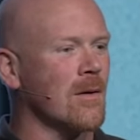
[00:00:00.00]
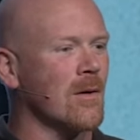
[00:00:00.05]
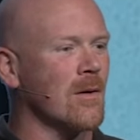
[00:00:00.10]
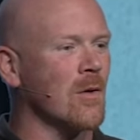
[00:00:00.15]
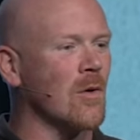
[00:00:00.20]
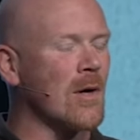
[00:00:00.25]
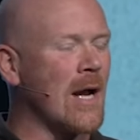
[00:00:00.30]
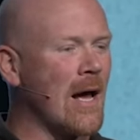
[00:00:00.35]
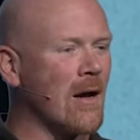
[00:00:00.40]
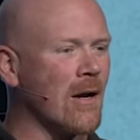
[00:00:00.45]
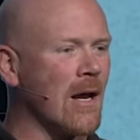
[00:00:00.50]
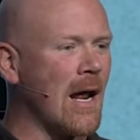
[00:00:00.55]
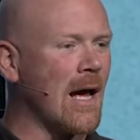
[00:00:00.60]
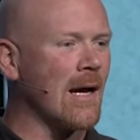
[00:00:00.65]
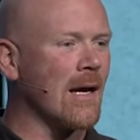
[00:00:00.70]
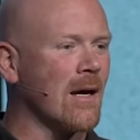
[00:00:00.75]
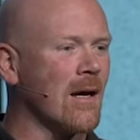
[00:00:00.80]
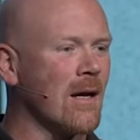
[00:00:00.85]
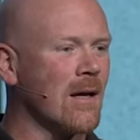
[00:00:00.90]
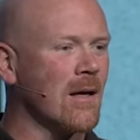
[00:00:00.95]
Lord, how can
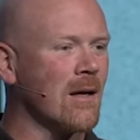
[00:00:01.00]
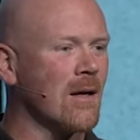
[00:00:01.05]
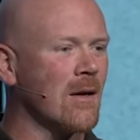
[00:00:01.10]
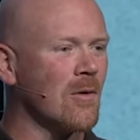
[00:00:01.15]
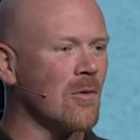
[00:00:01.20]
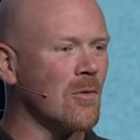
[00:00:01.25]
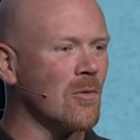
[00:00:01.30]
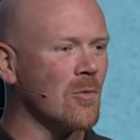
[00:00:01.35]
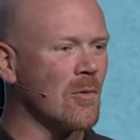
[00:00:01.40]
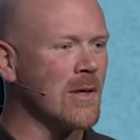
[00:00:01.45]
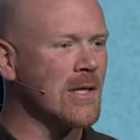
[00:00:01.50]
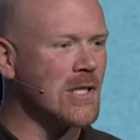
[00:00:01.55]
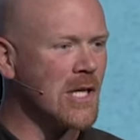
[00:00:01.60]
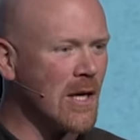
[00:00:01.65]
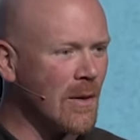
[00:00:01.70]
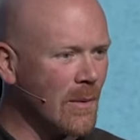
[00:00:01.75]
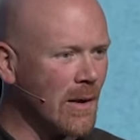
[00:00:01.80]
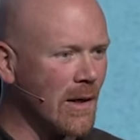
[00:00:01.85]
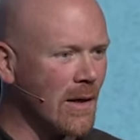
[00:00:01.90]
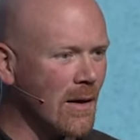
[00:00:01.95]
I reach
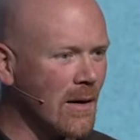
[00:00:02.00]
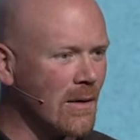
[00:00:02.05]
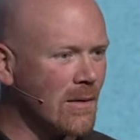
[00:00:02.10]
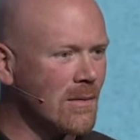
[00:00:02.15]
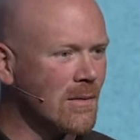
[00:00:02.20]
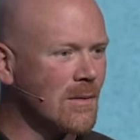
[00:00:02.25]
him again?